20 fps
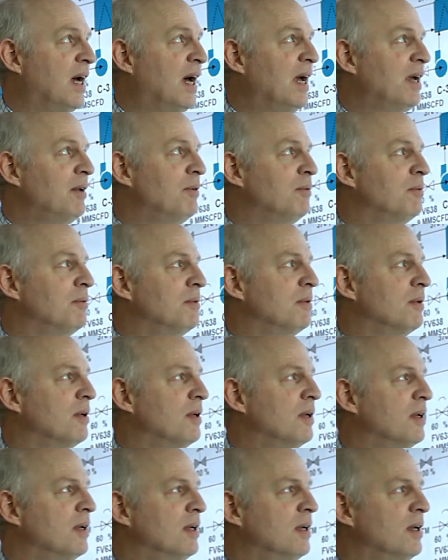by
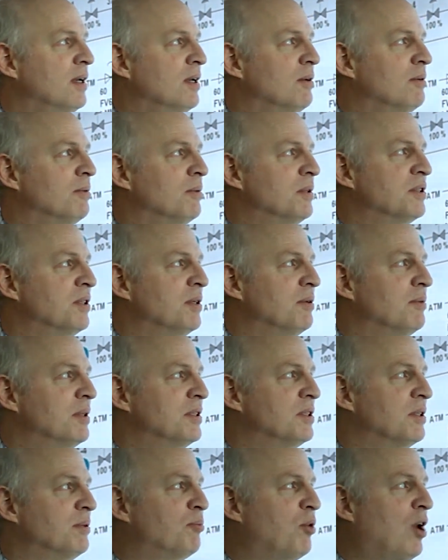rigorously training
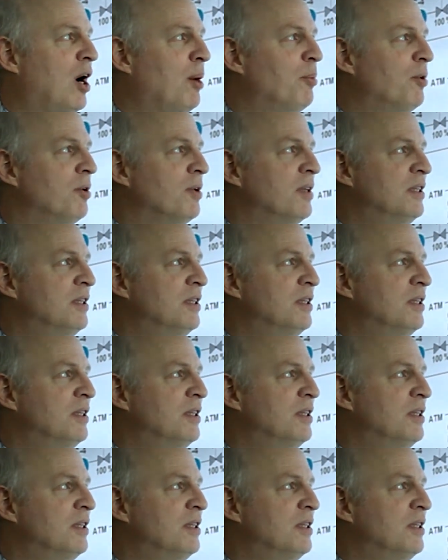our process